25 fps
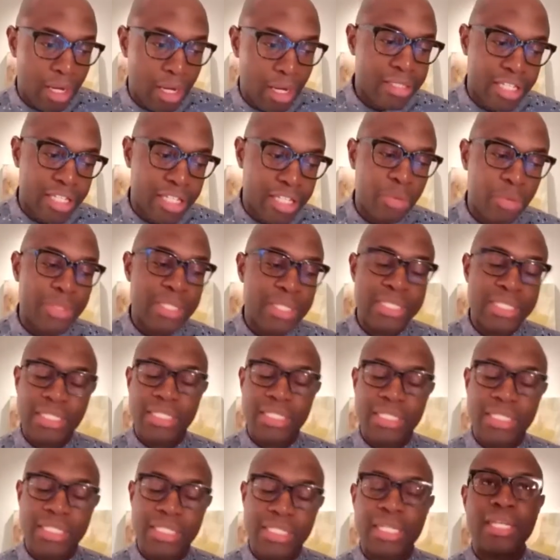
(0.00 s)
until we
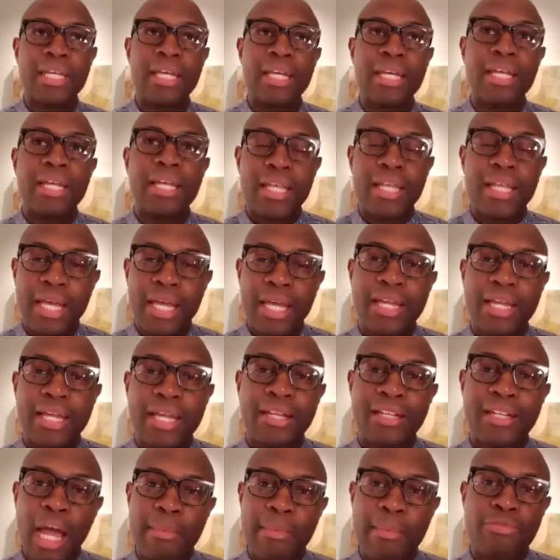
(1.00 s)
see
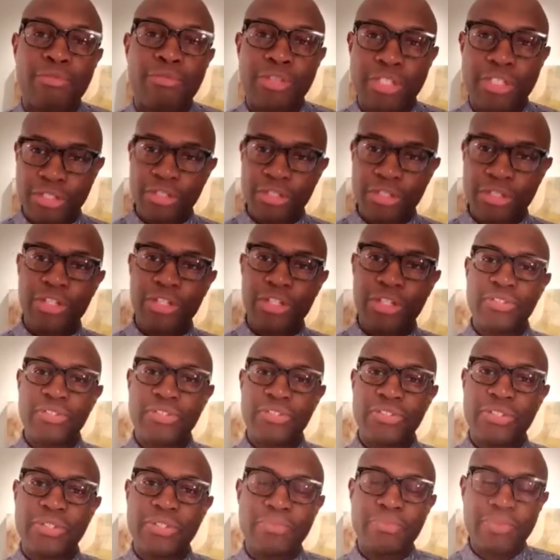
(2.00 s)
economic
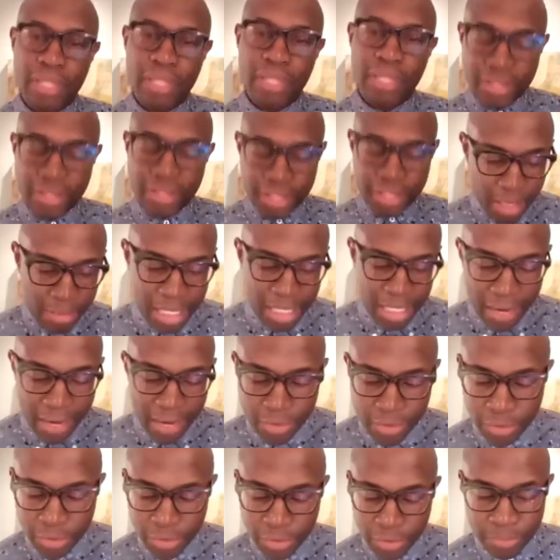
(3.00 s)
resurgence? Theo, I want to
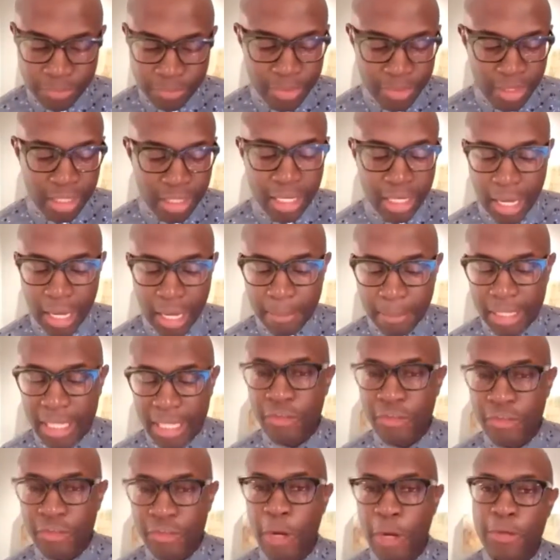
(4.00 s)
have you um,
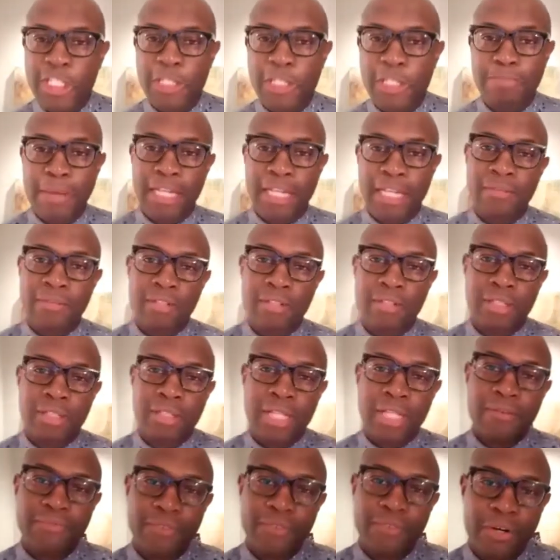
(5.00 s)
give your perspectives on
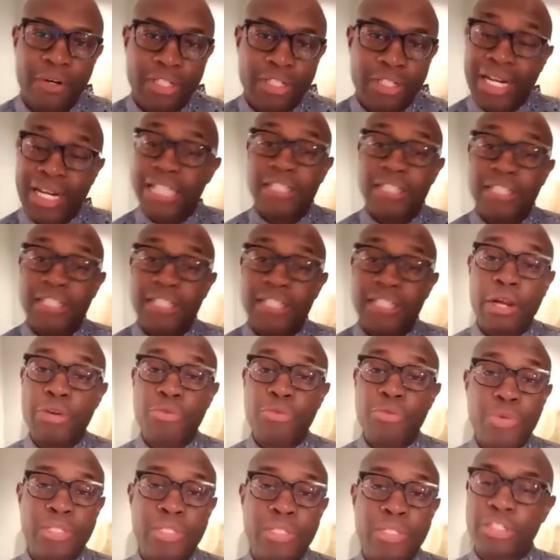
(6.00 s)
that first, because that's a very
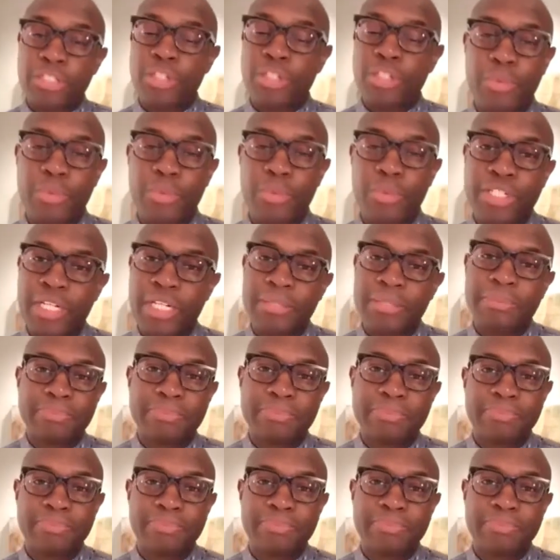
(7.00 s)
real situation.